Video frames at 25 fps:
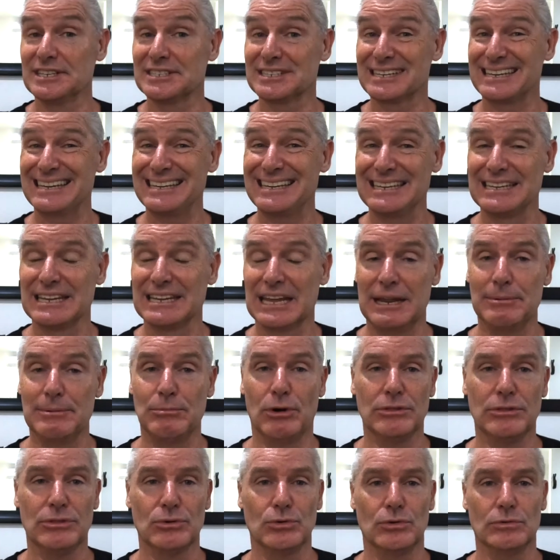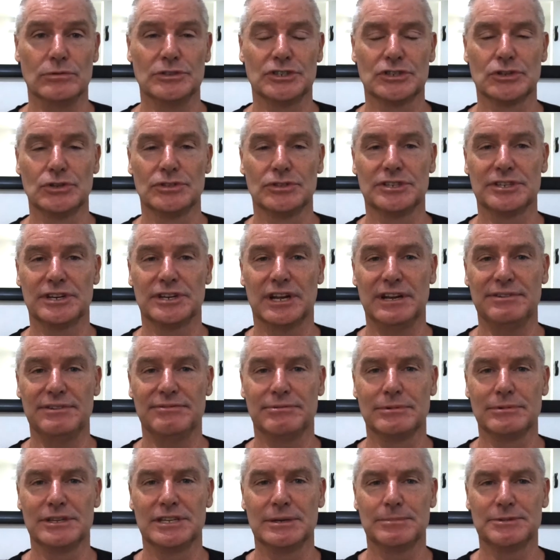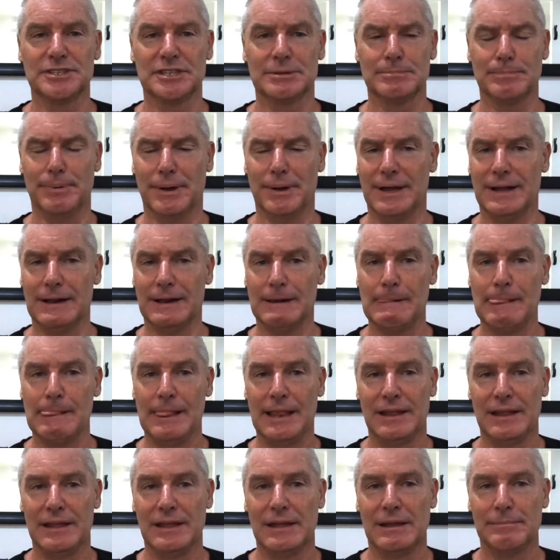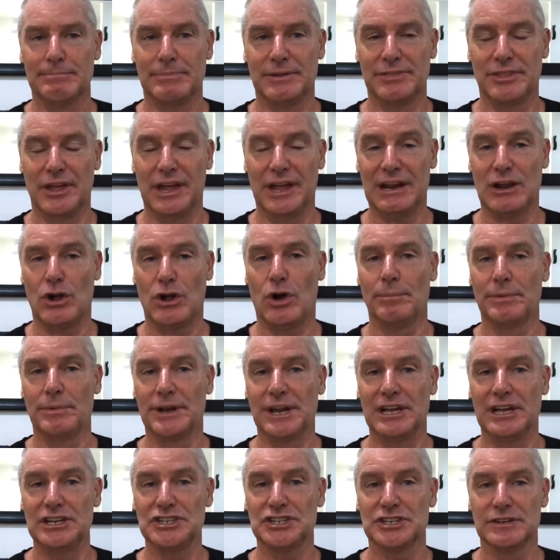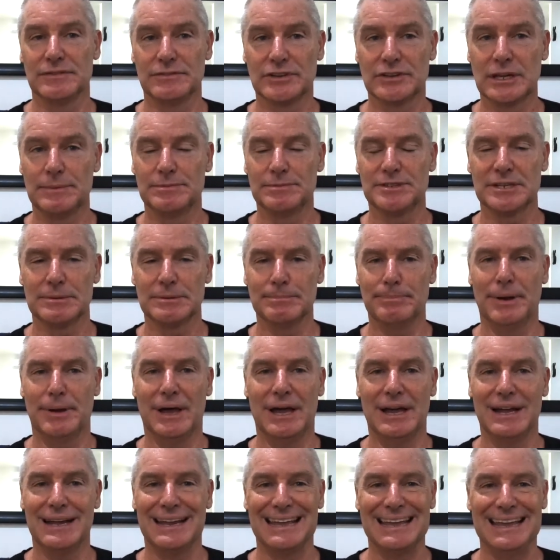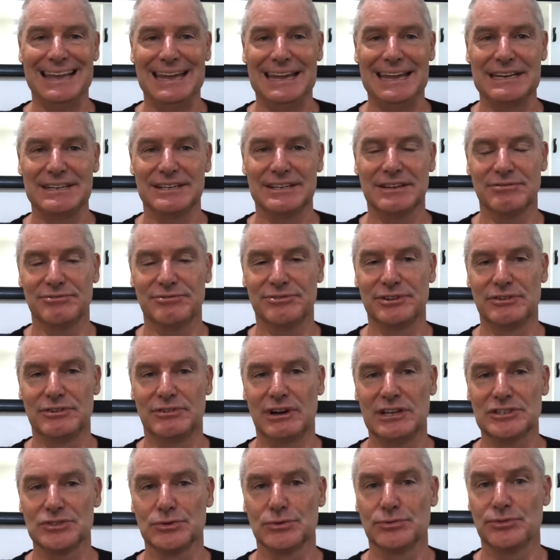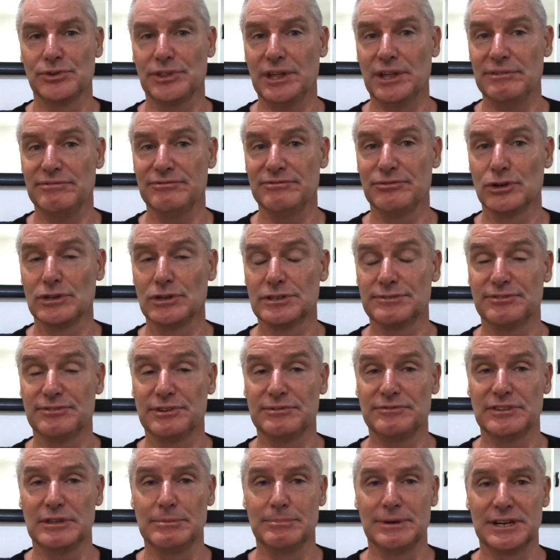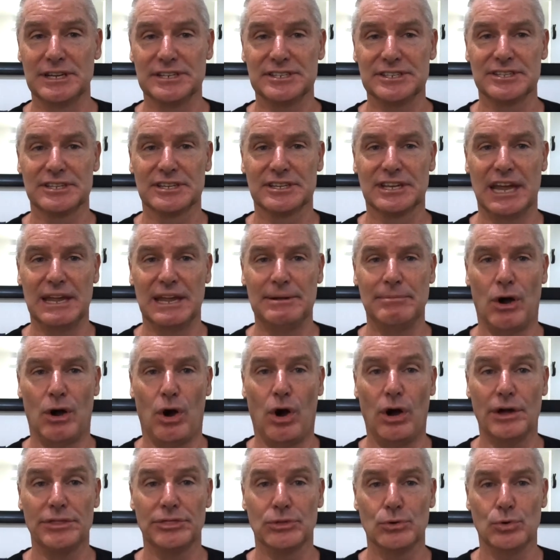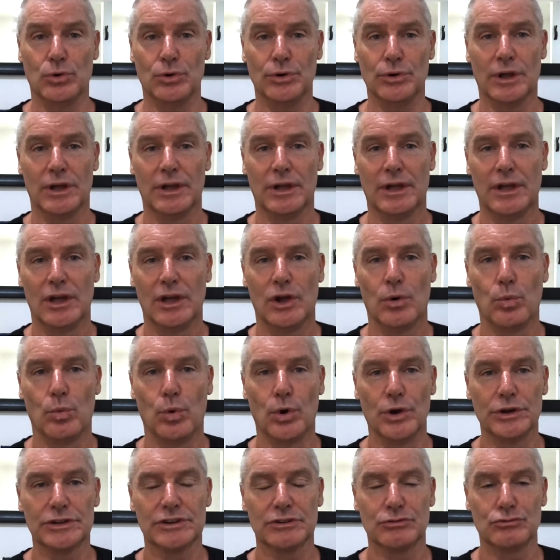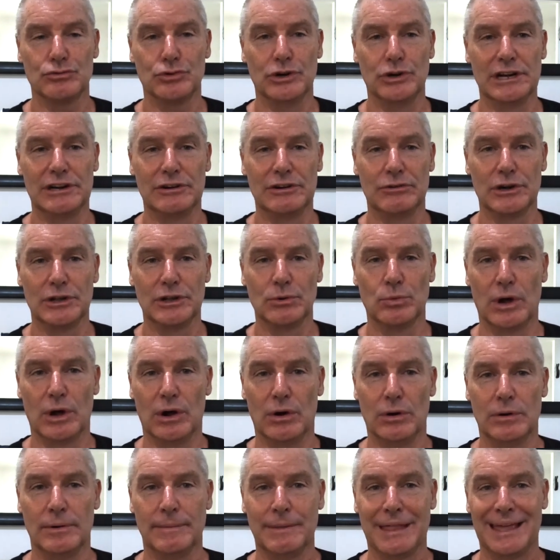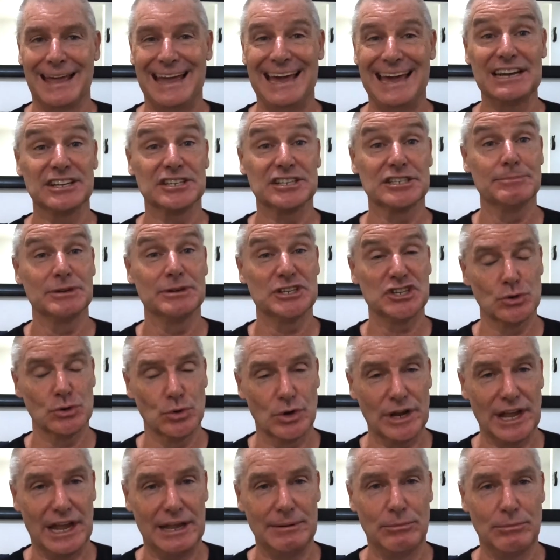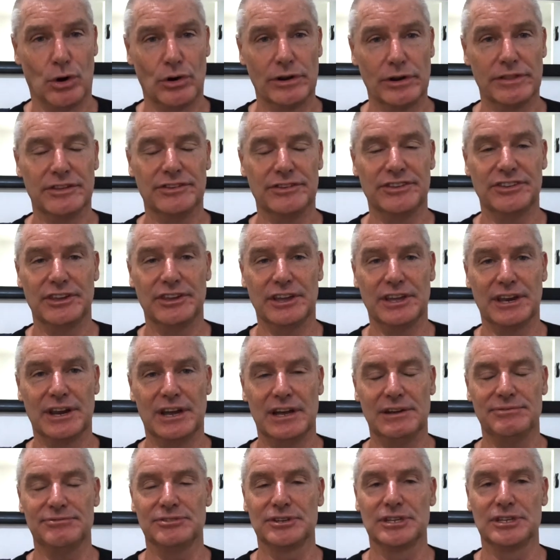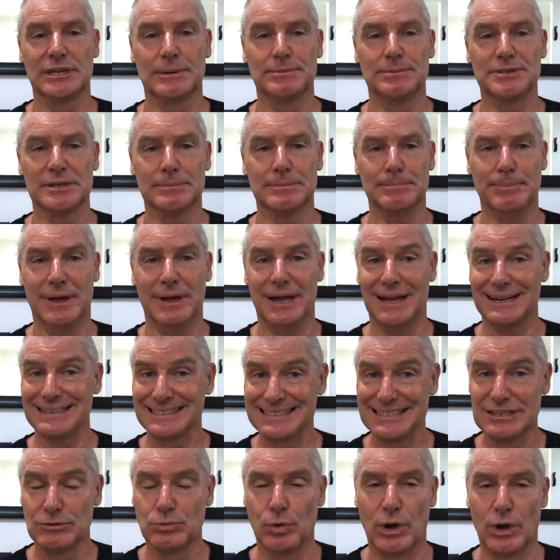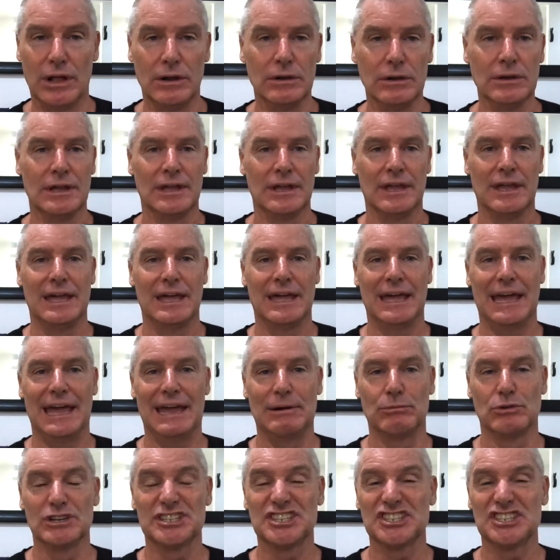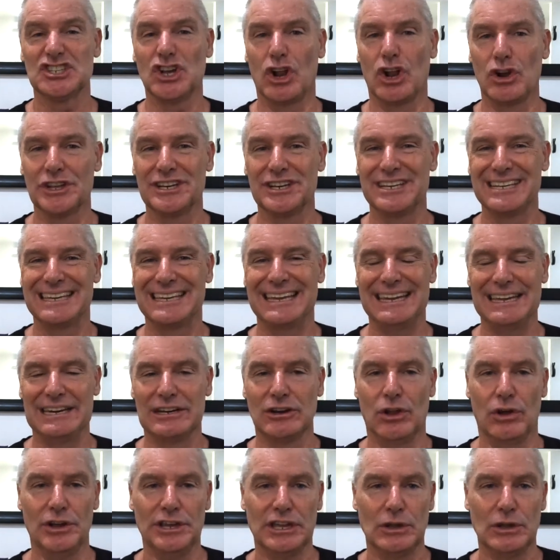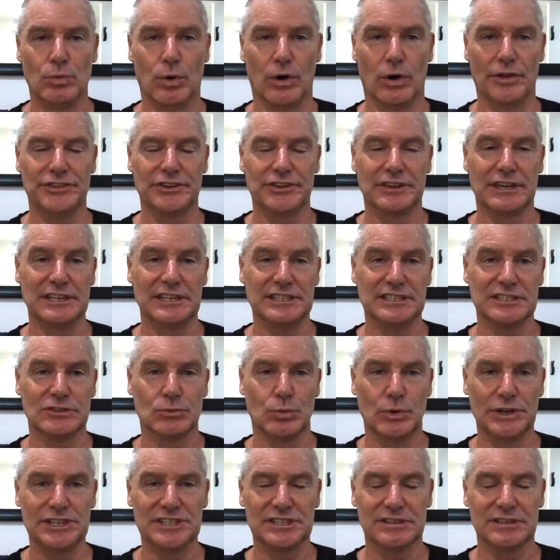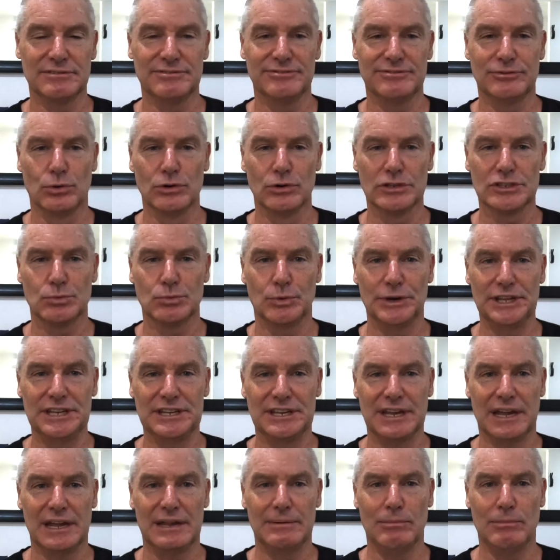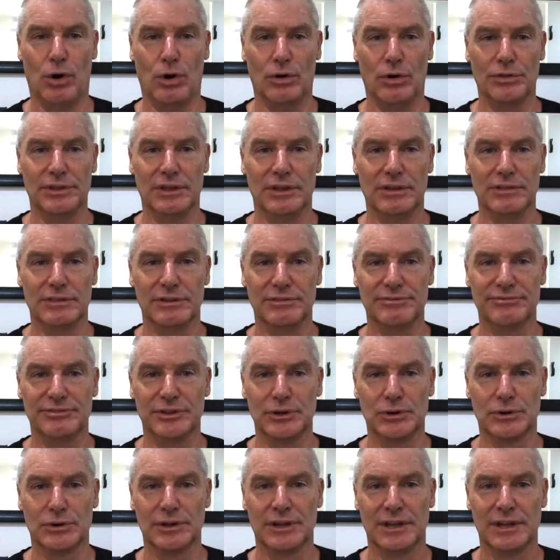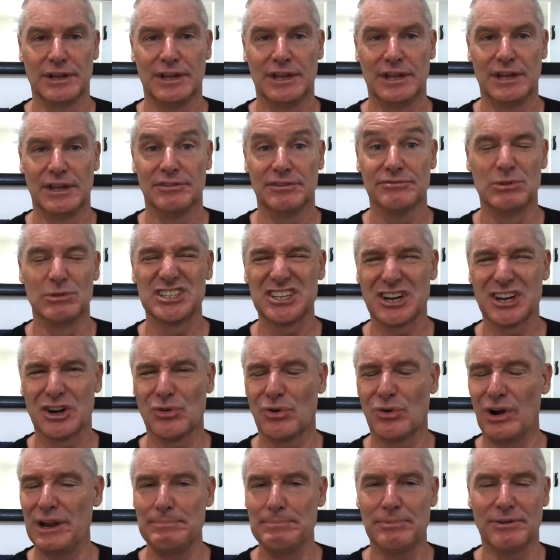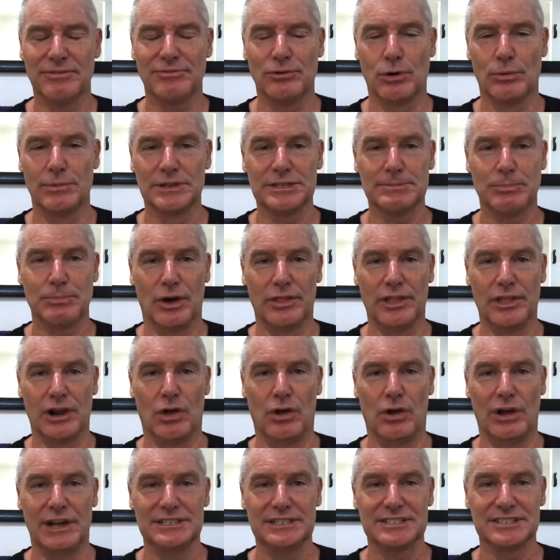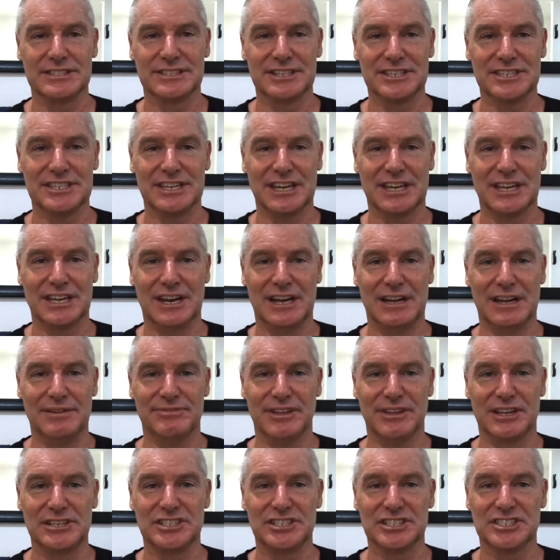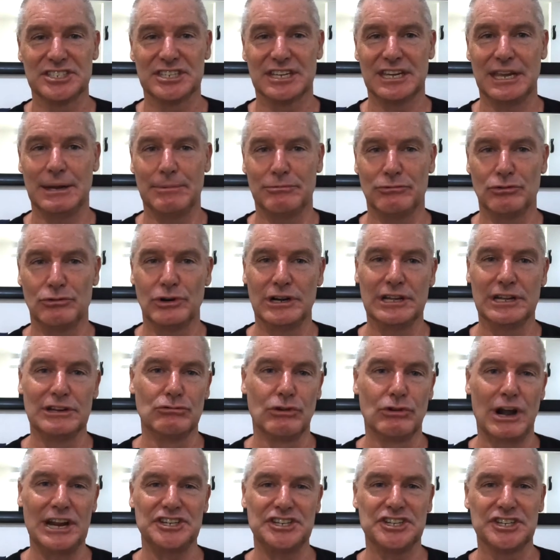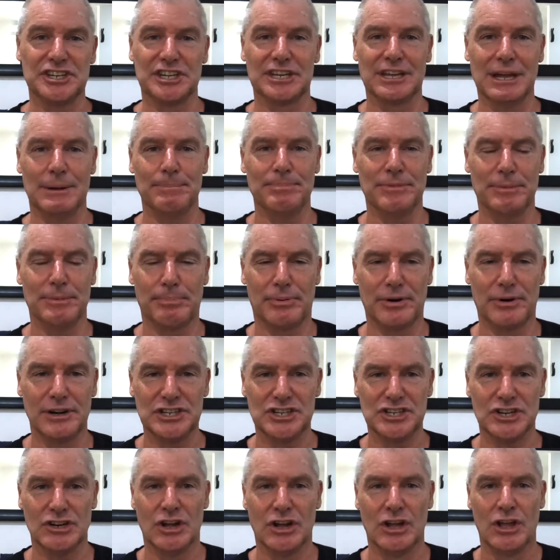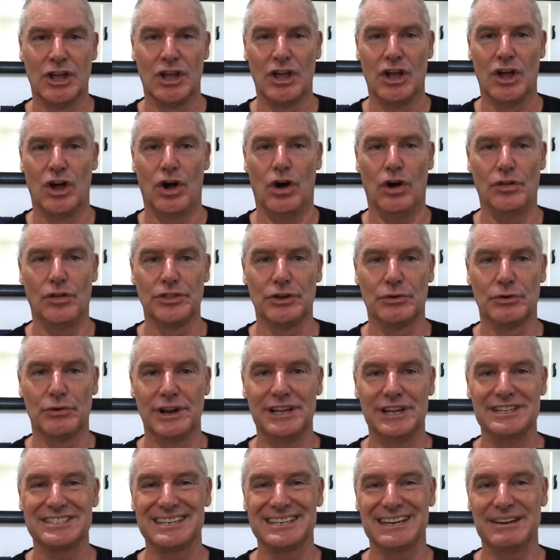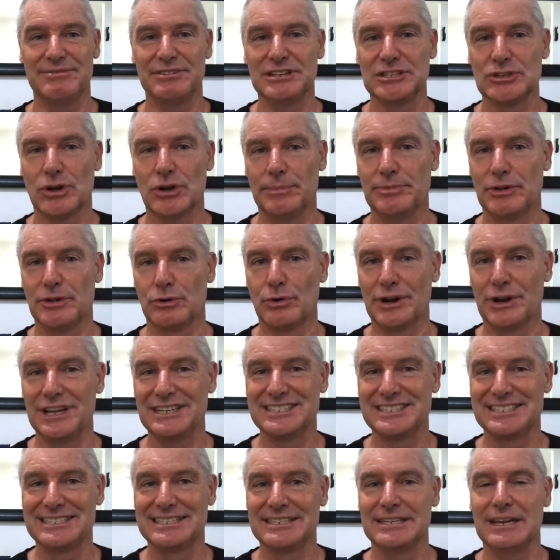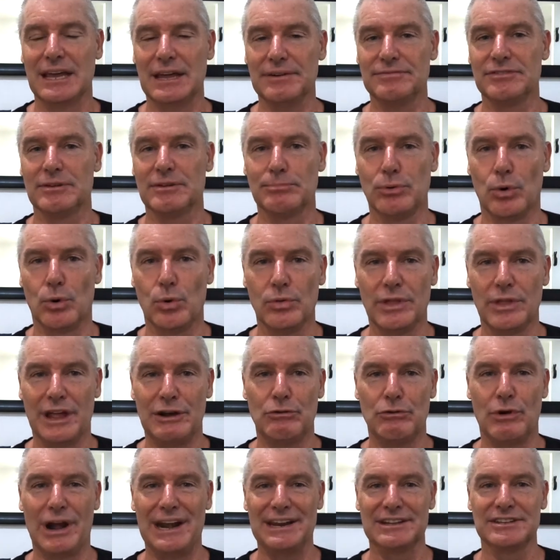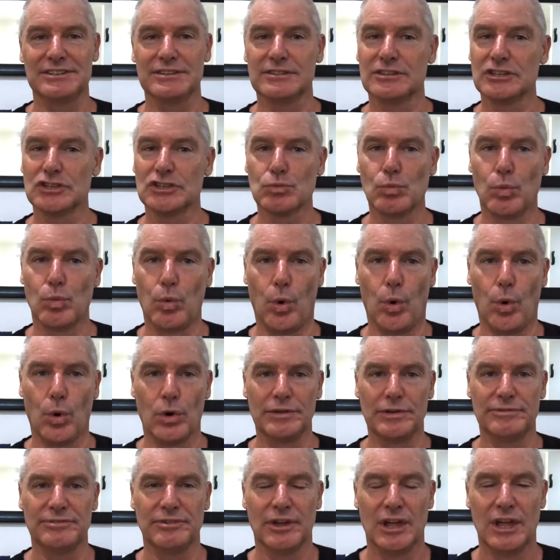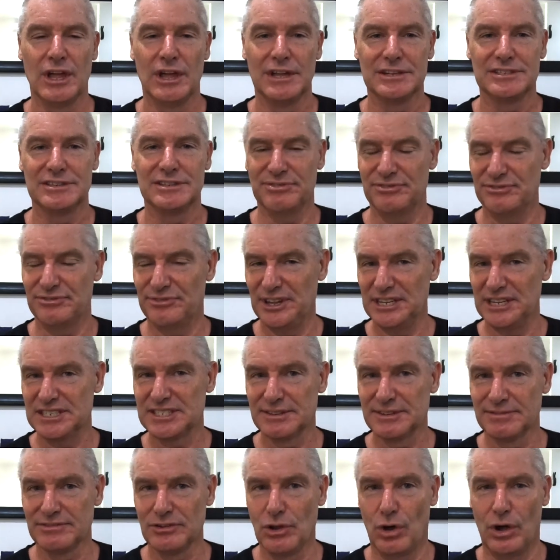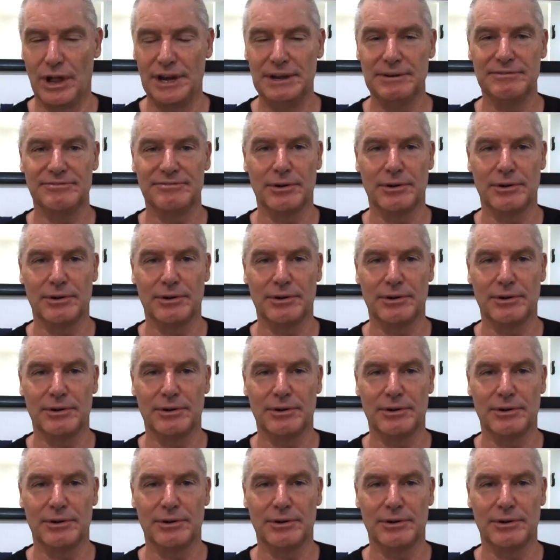his kicking game I thought was good today from Gibson Park. But that combination of Gibson Park and Finn Russell for that first 50 minutes of the game, I thought worked really, really well. Alex Mitchell came on in the second half for Gibson Park, did well, and was solid again like he was against the Western Force when he came on the field. It was a great performance by the Lions in the second half. They just kept really ratcheting up the pressure on the Reds, and every time the Reds did have the ball, they ran into this wall of defensive line